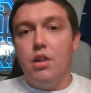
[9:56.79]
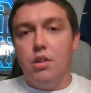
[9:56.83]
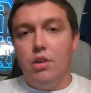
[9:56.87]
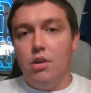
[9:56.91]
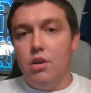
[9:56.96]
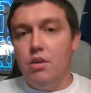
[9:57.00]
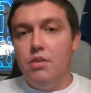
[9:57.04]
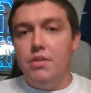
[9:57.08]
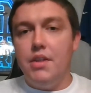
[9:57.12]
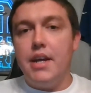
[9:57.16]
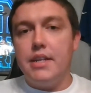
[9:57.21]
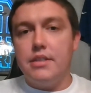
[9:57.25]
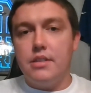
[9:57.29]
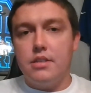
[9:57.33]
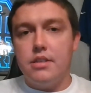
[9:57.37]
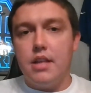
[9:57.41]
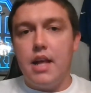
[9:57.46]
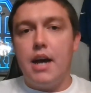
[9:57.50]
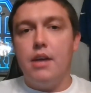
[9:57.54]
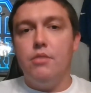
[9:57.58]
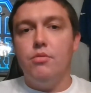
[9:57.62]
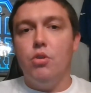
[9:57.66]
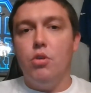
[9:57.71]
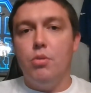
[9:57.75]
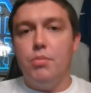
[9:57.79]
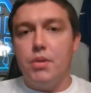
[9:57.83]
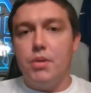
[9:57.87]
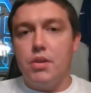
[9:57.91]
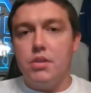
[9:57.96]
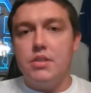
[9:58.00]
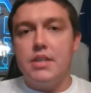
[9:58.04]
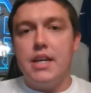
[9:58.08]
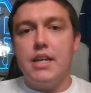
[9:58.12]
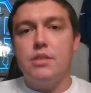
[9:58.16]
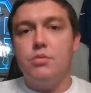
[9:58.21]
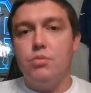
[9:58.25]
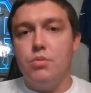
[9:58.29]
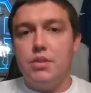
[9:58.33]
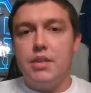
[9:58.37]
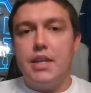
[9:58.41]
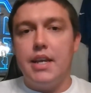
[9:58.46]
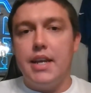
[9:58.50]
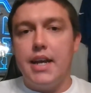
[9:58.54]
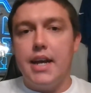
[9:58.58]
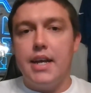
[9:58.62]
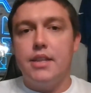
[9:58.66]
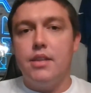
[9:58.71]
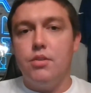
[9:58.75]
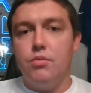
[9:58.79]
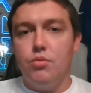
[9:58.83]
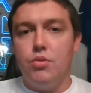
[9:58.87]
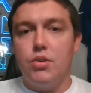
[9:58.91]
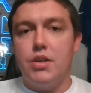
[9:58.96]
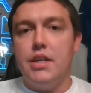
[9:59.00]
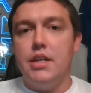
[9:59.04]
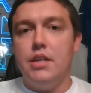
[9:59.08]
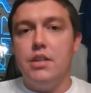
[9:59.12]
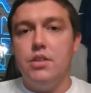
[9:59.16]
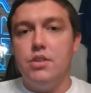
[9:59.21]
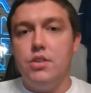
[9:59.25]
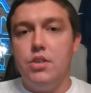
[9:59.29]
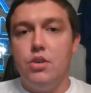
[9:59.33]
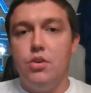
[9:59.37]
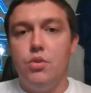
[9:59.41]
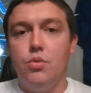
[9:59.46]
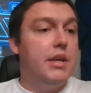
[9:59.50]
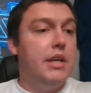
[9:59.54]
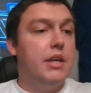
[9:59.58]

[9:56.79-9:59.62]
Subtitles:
learn that slot role because that's what they got the rookie to do.